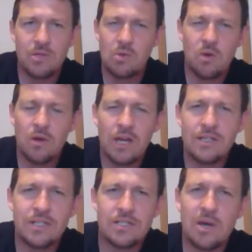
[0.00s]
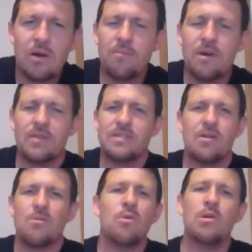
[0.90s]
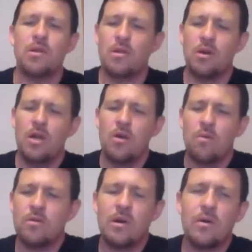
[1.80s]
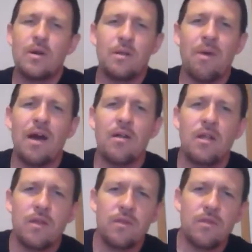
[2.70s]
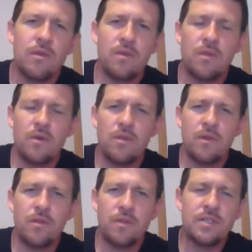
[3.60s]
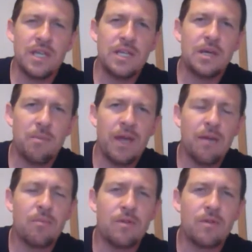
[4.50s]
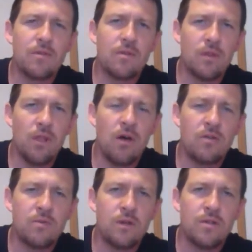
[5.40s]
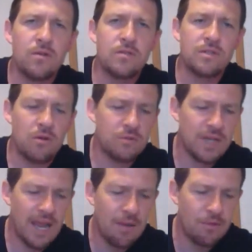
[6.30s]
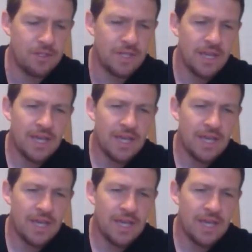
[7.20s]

So we're not just talking about the ceremonial law, we're talking about the, the, the, the Ten Commandments. The law is written on stone tablets.